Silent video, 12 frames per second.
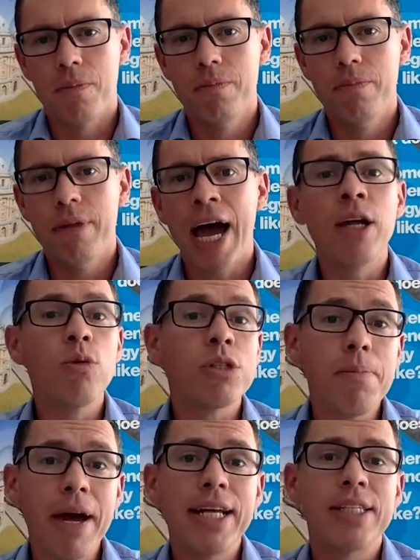And it was
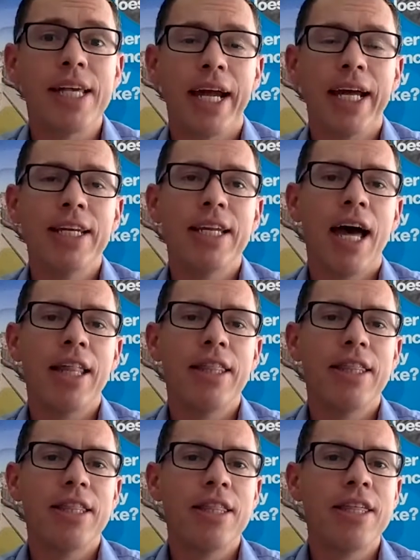amazing. And
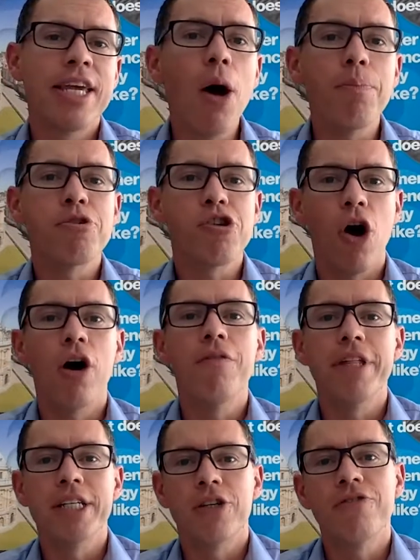the upshot of
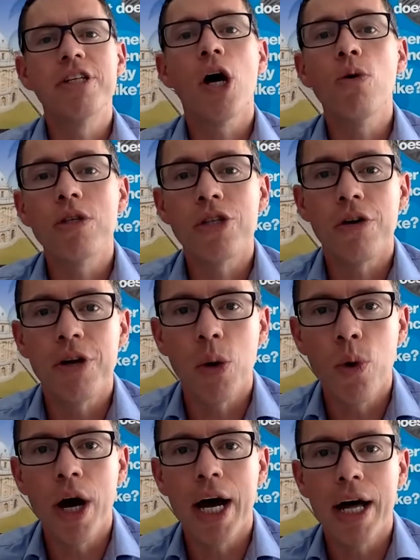this, the results of it
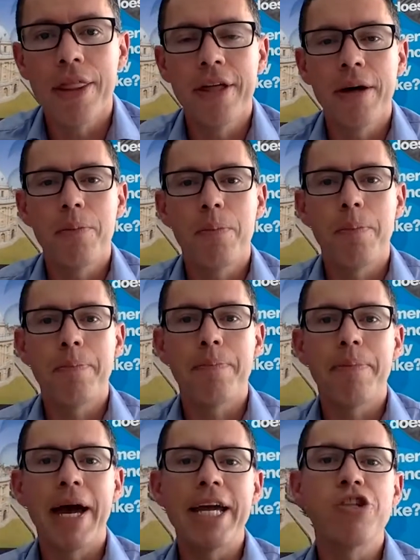were that
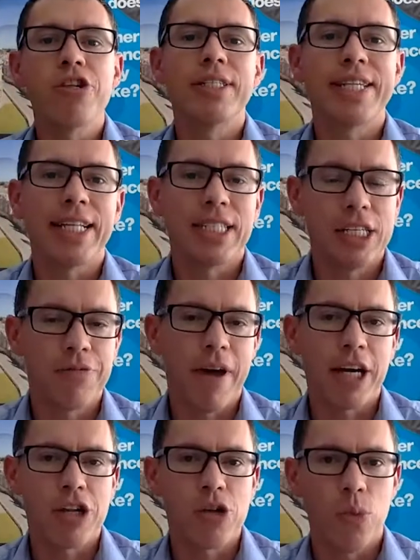patient
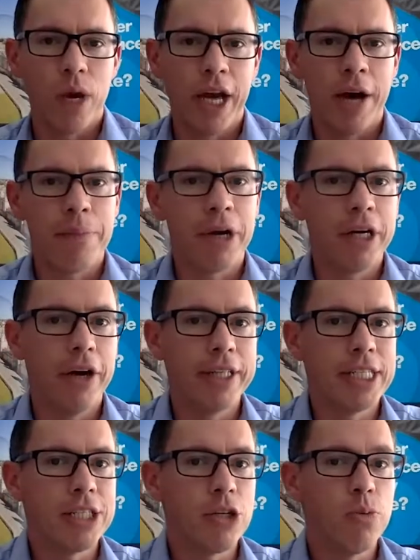satisfaction went up by
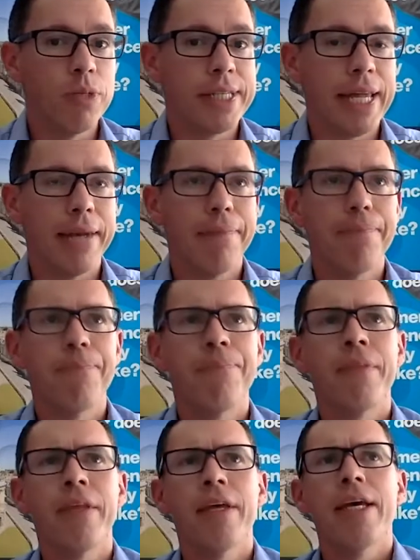92%.
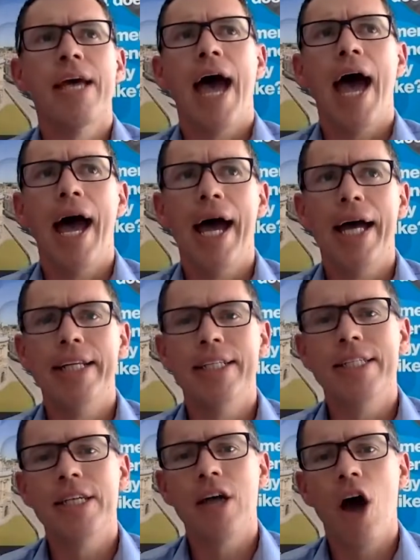And
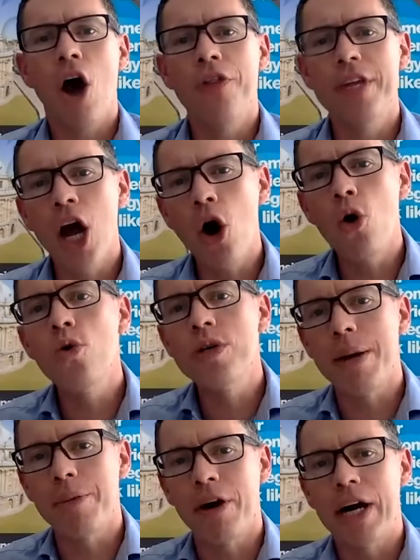on the old
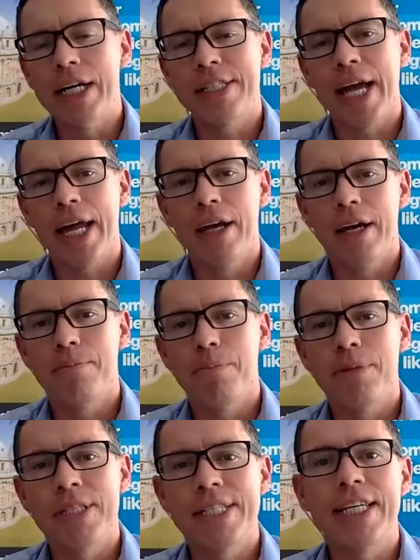MRI scanner,
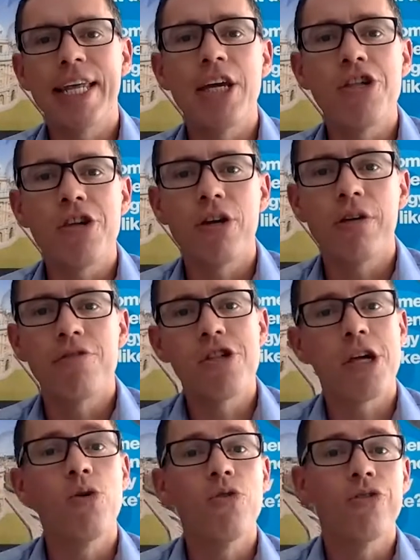sedation of
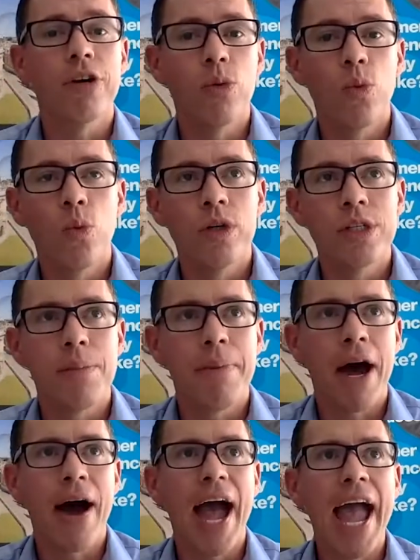children was
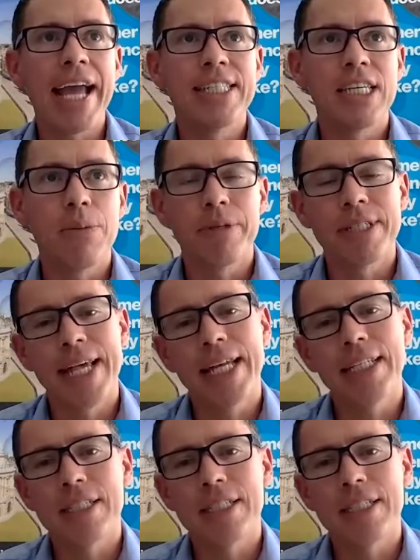about 80%,